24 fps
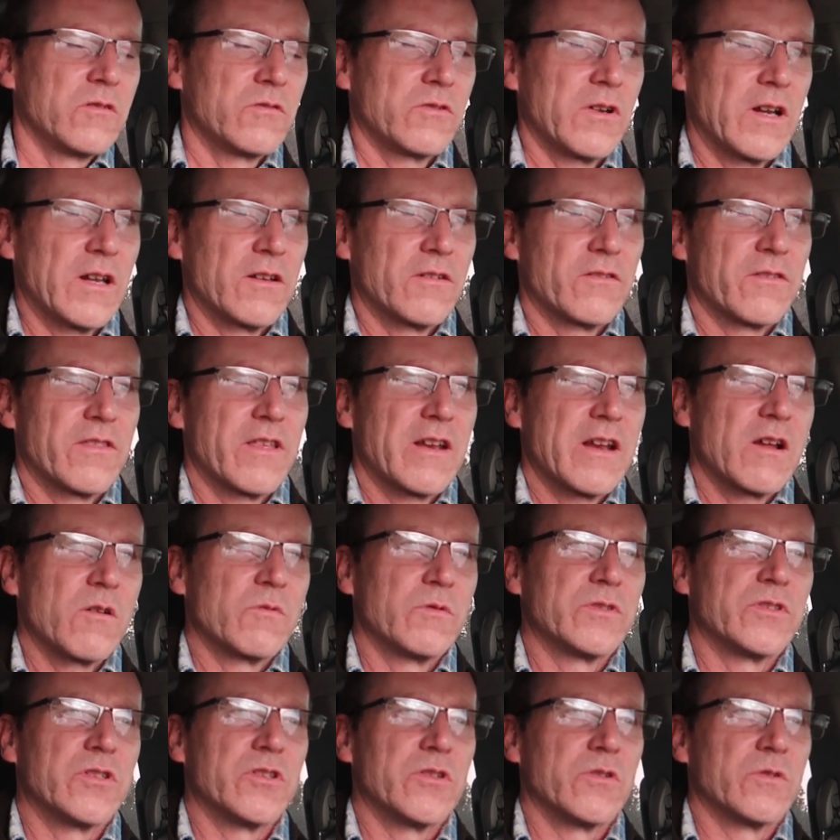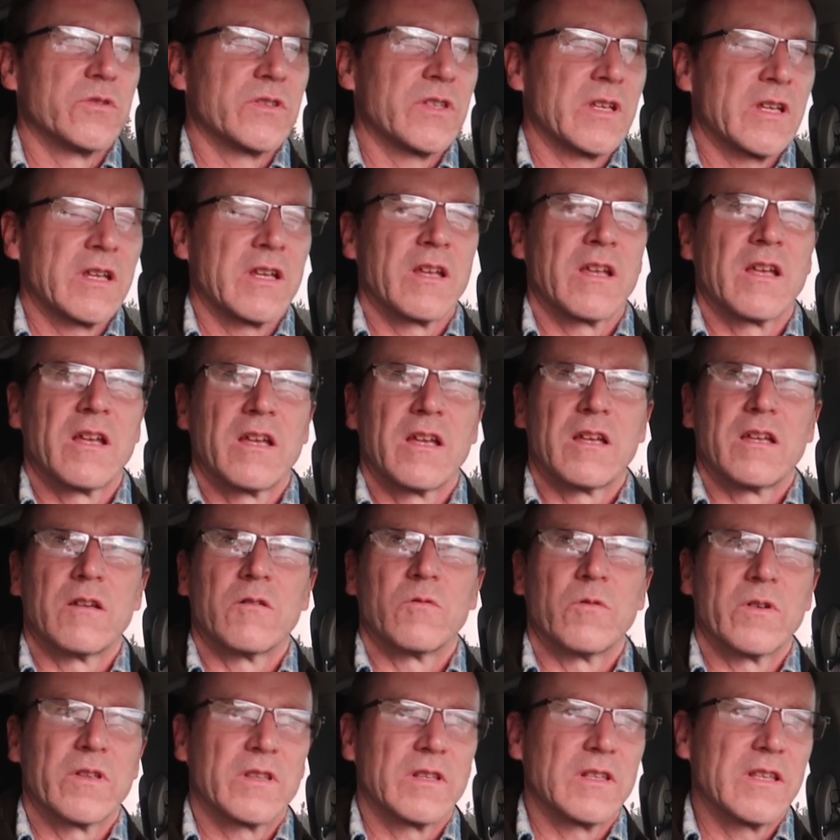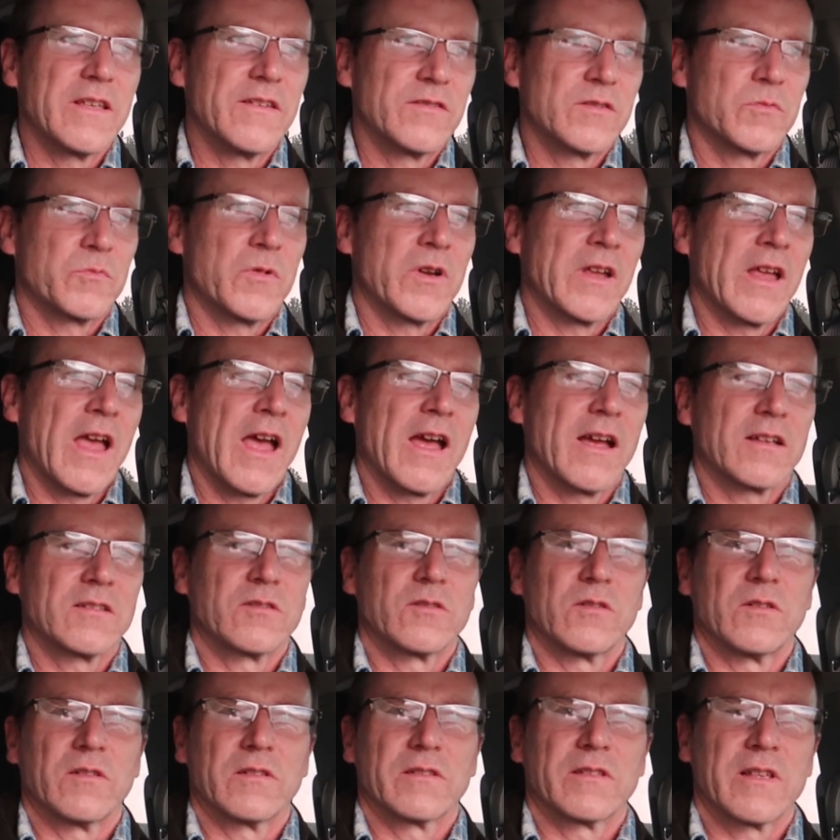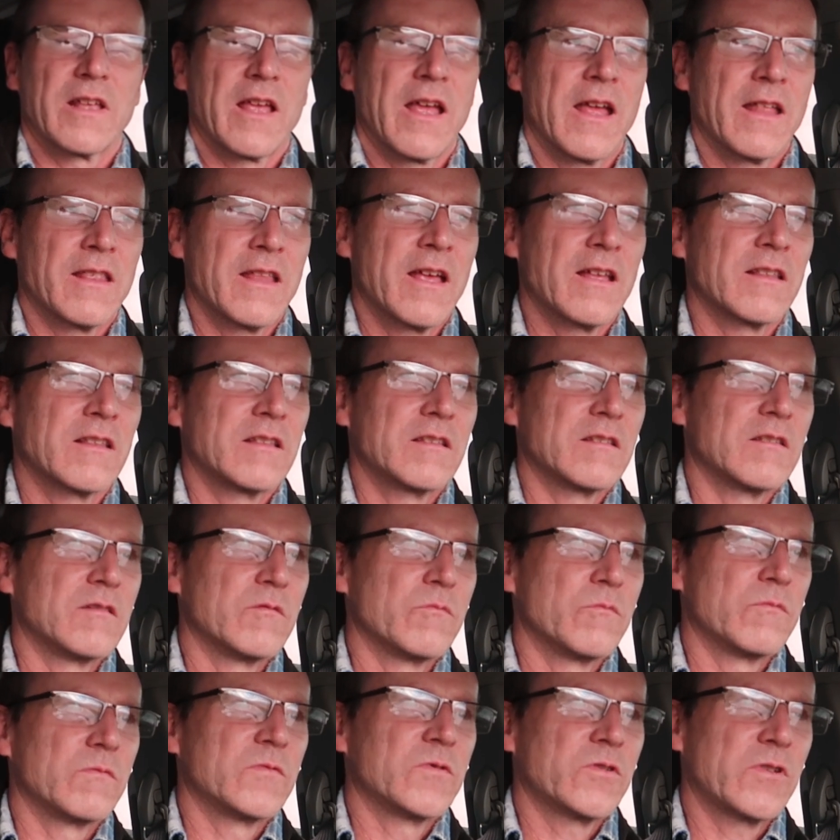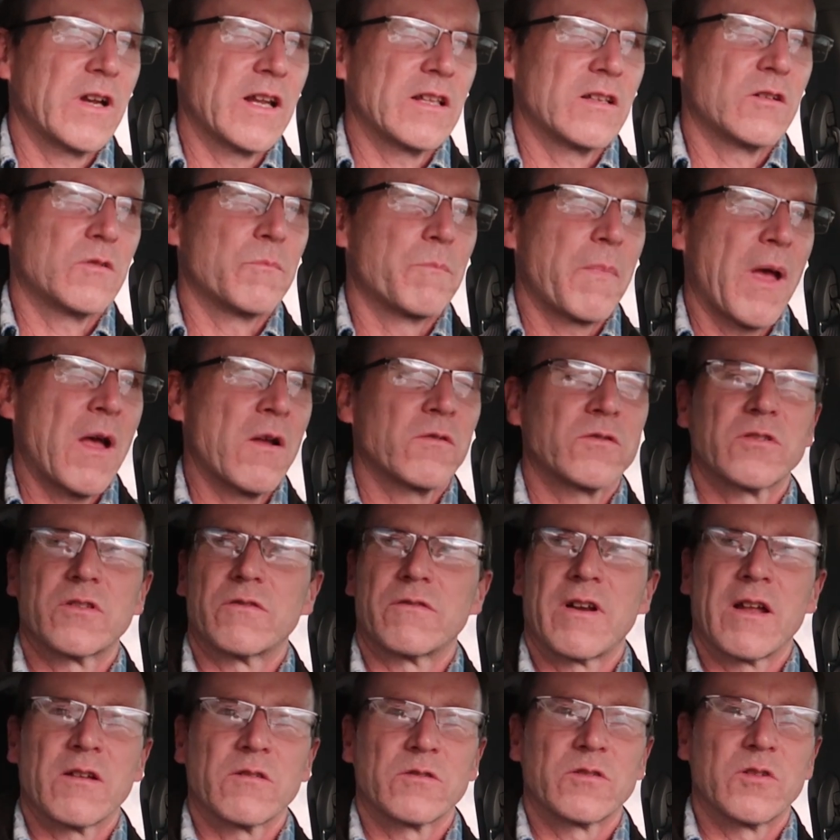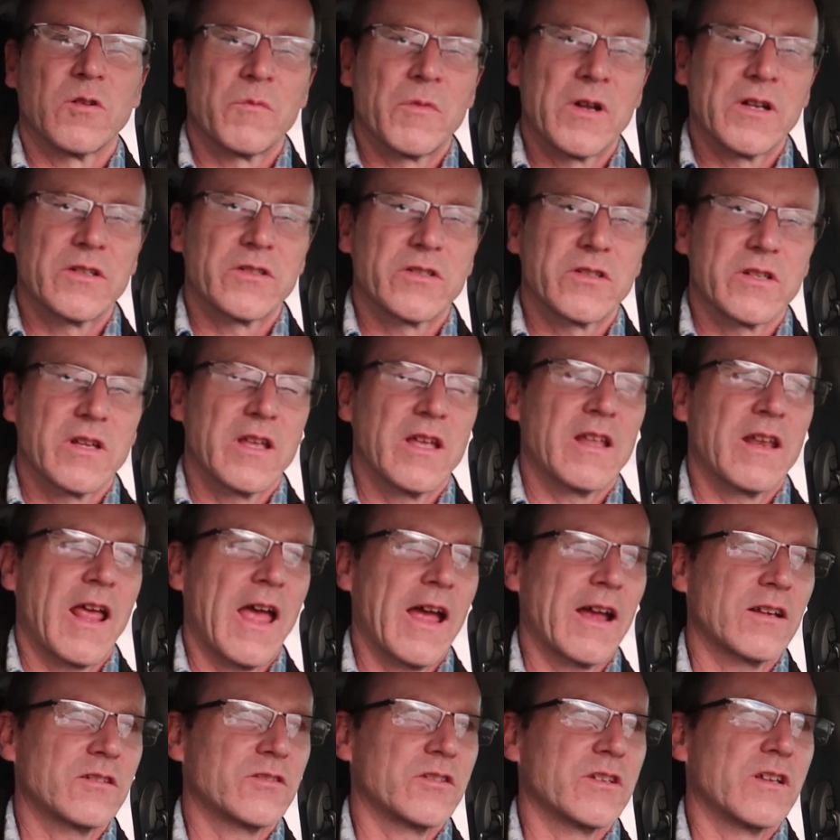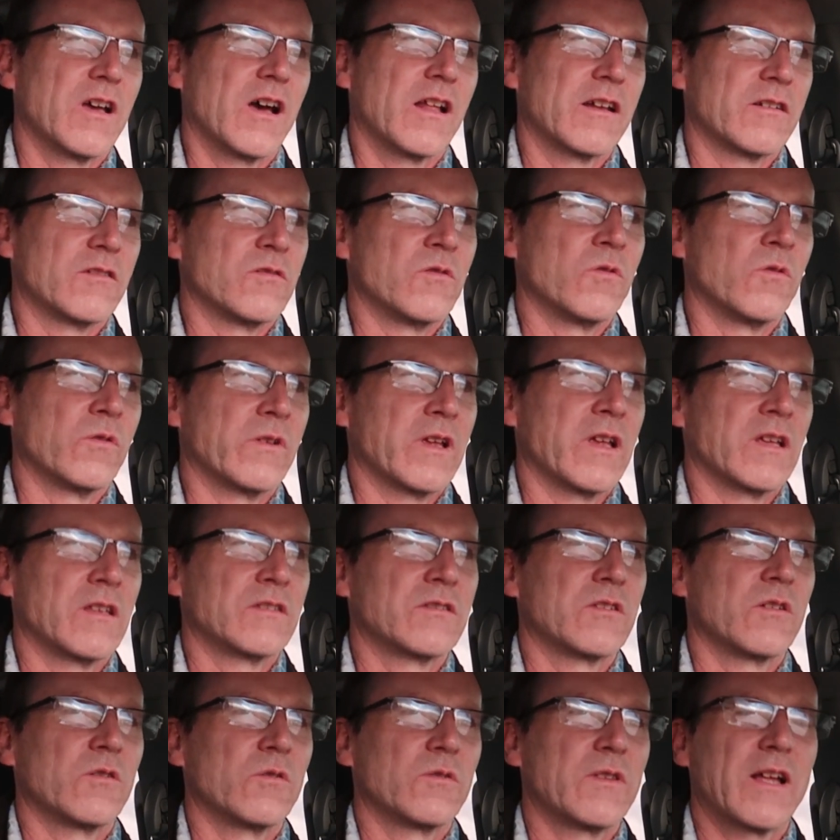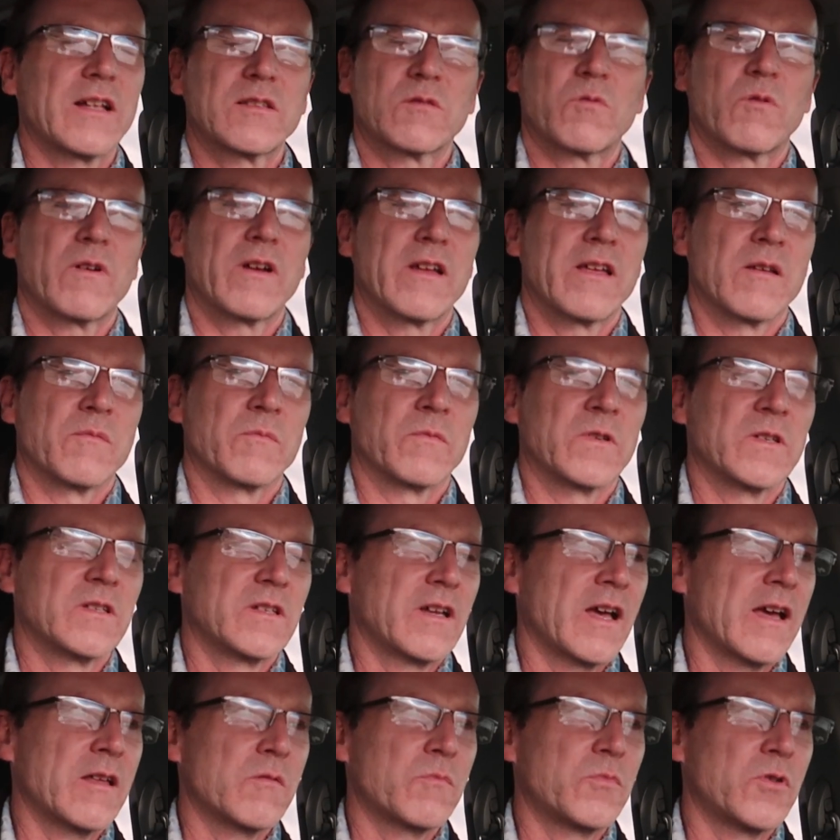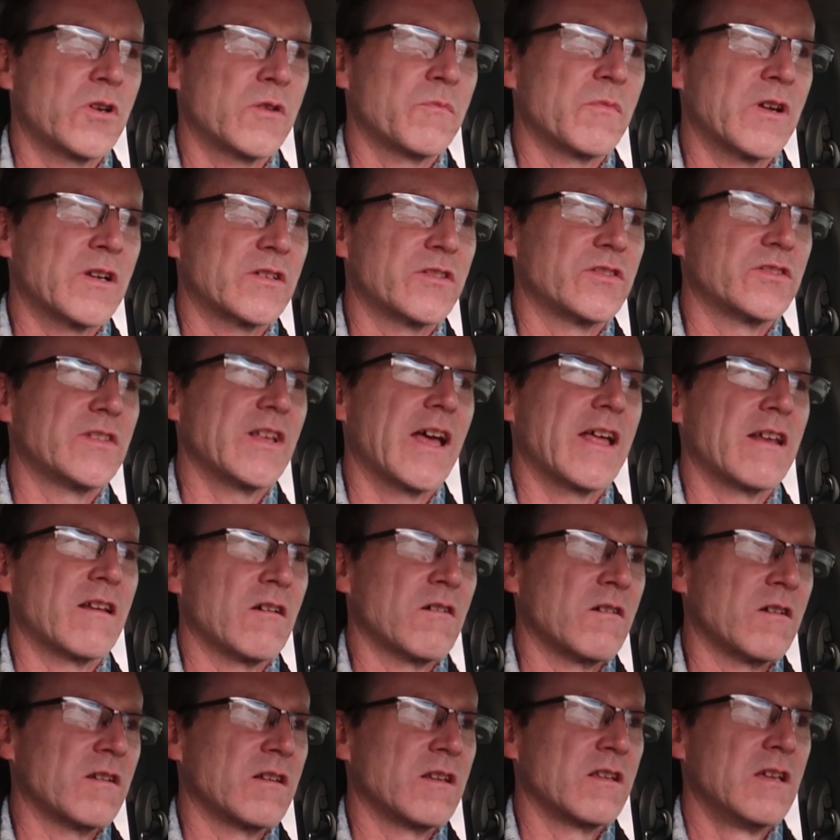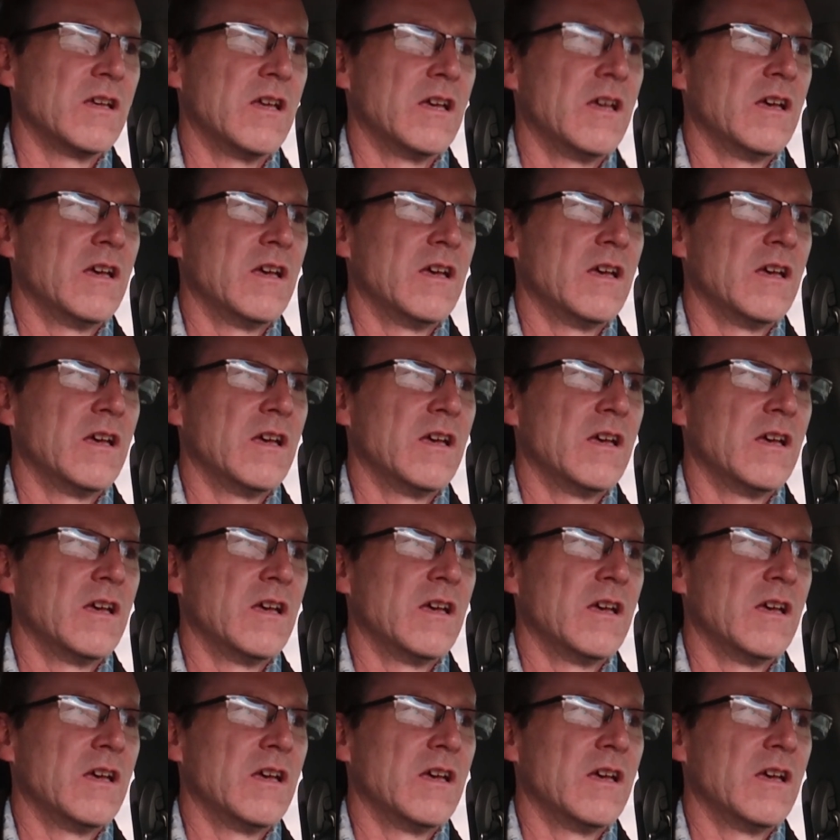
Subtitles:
trailer that I was using with leaf spring axles, and that trailer bounced around so much it actually got annoying. So that's why I'm kind of pretty much set on